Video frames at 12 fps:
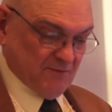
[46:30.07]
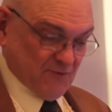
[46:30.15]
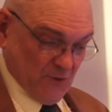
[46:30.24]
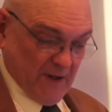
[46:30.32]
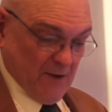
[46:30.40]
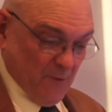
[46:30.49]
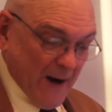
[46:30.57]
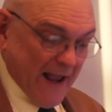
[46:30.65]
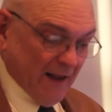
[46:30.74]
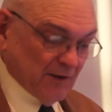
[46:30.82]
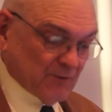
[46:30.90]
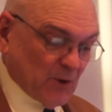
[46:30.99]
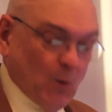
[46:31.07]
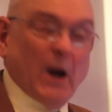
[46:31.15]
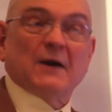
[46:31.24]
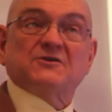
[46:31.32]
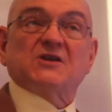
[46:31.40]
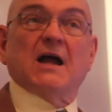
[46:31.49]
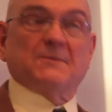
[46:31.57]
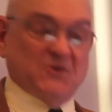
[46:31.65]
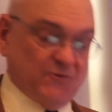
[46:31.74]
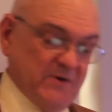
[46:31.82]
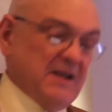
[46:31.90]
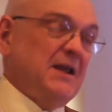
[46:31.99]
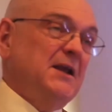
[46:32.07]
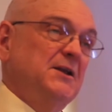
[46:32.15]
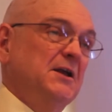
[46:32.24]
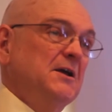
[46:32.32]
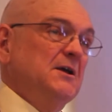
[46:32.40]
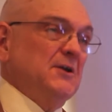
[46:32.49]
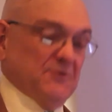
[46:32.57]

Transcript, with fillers: doing it well, requires time to read,